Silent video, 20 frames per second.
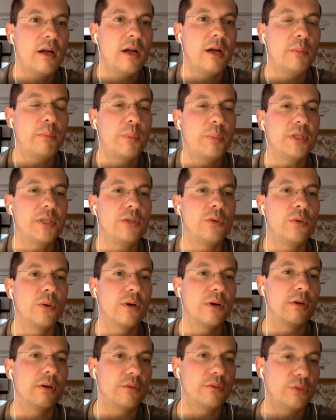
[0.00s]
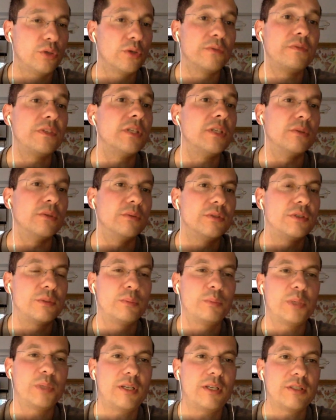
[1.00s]
uh, but your, your
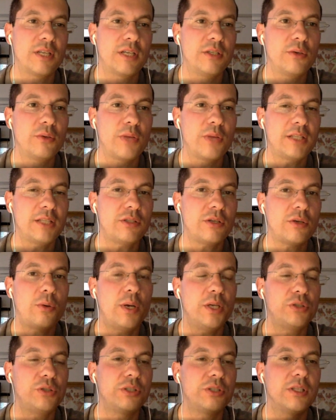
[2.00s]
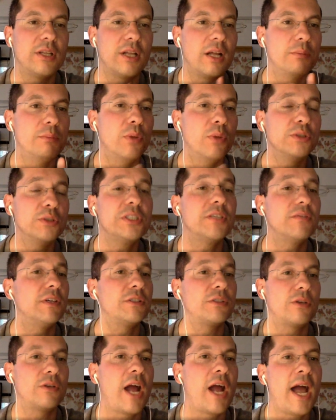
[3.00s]
views, because I know that's a question that most of
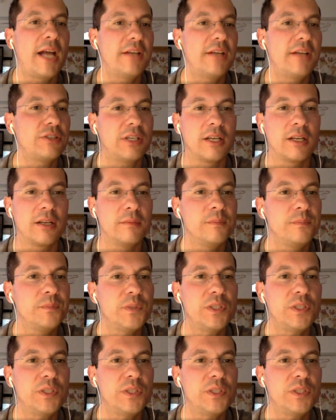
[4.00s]
us are asking.